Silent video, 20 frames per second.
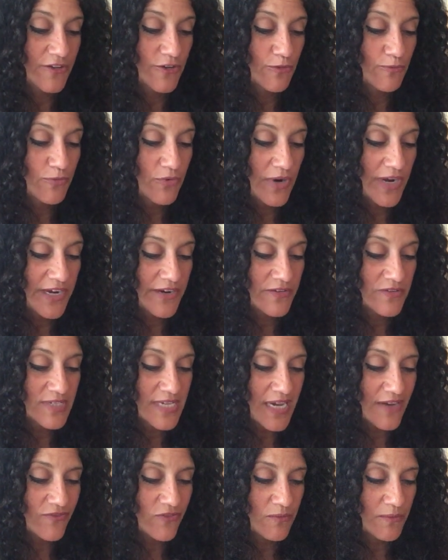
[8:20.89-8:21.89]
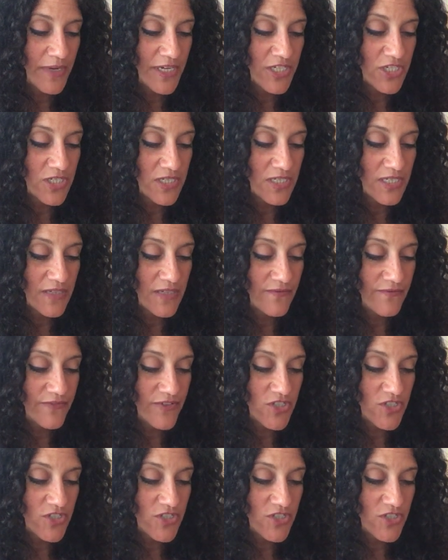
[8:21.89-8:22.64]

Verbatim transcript: Your prayers, affirmations, and